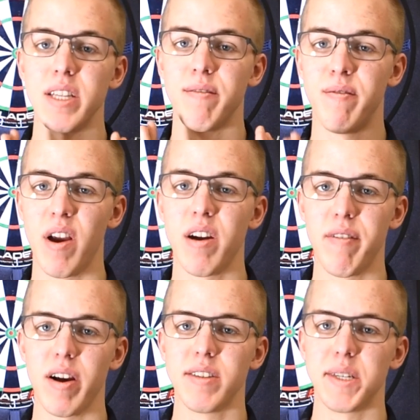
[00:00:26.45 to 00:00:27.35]
It's very,
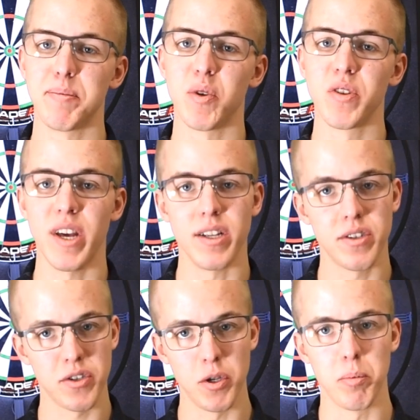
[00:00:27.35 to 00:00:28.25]
very simple yet
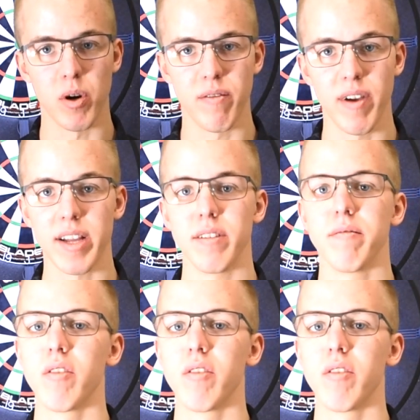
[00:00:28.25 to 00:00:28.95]
super effective.